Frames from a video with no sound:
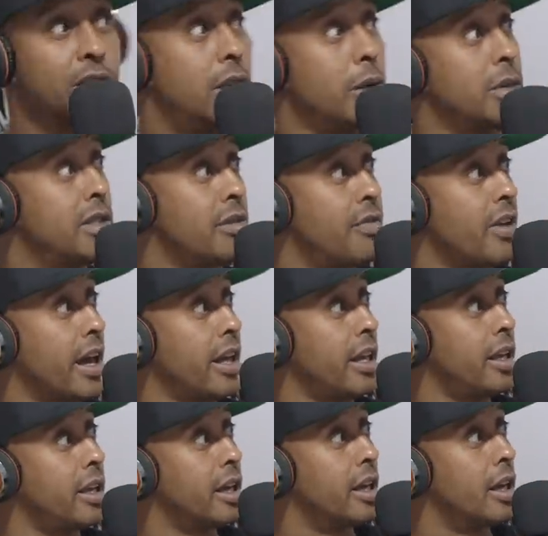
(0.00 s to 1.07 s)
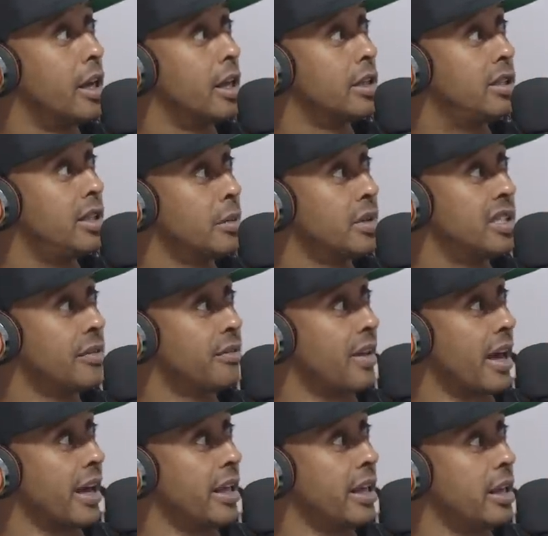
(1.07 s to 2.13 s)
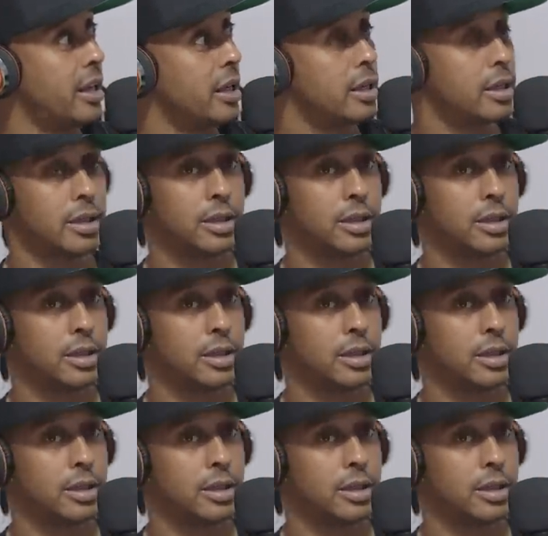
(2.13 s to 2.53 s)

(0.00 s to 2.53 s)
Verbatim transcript: she was invited. Hold on, listen, listen, she was invited. Hold on, listen.